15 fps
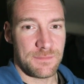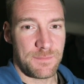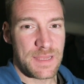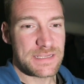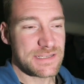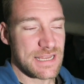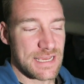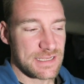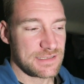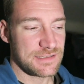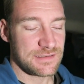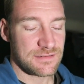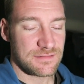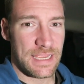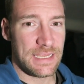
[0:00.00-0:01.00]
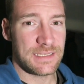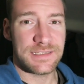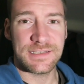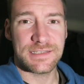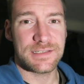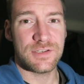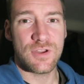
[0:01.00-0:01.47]
business.
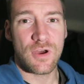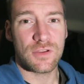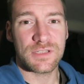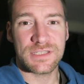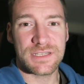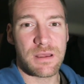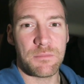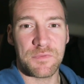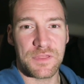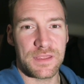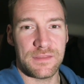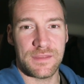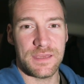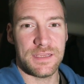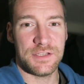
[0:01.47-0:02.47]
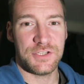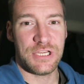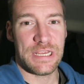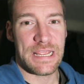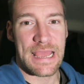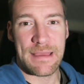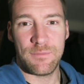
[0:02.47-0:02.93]
It's not something that
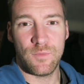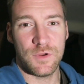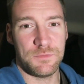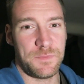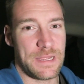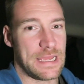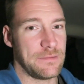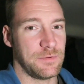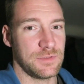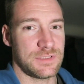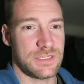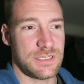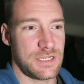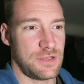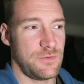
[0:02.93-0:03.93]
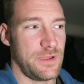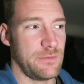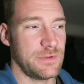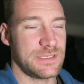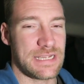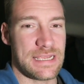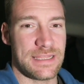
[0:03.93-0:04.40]
GM would be able to do. It
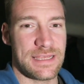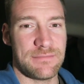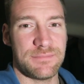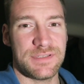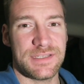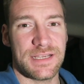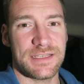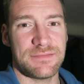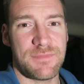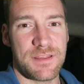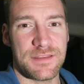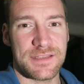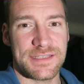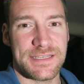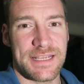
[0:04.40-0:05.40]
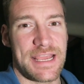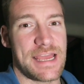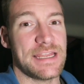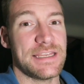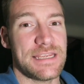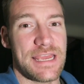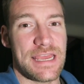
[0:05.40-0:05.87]
would take them 6 months to
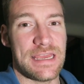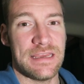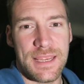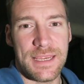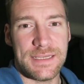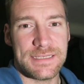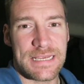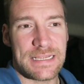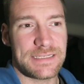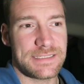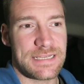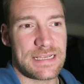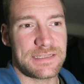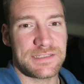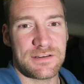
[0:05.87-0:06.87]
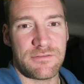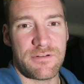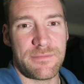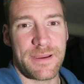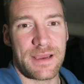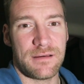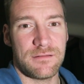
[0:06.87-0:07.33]
get here. It takes
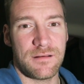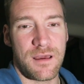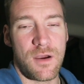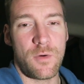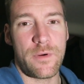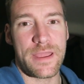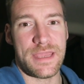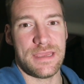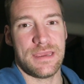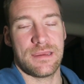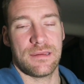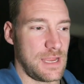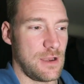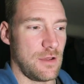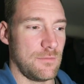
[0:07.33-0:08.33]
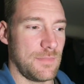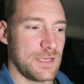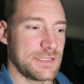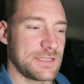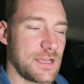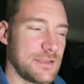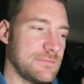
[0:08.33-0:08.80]
Tesla about a week. Elon
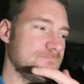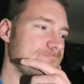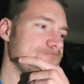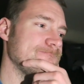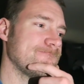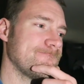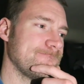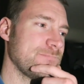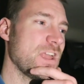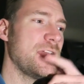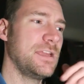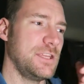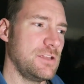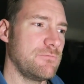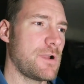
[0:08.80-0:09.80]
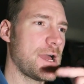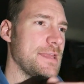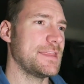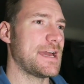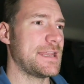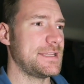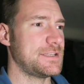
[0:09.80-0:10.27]
Musk goes, you're
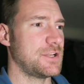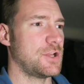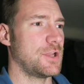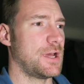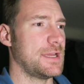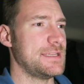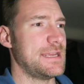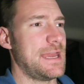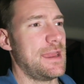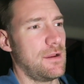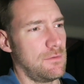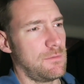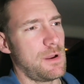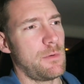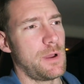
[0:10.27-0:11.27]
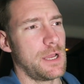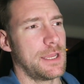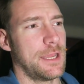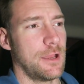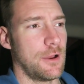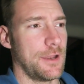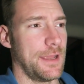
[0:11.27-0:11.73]
right, that is a good idea. We're
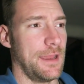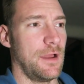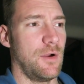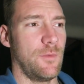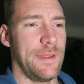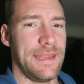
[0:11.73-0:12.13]
working on it. A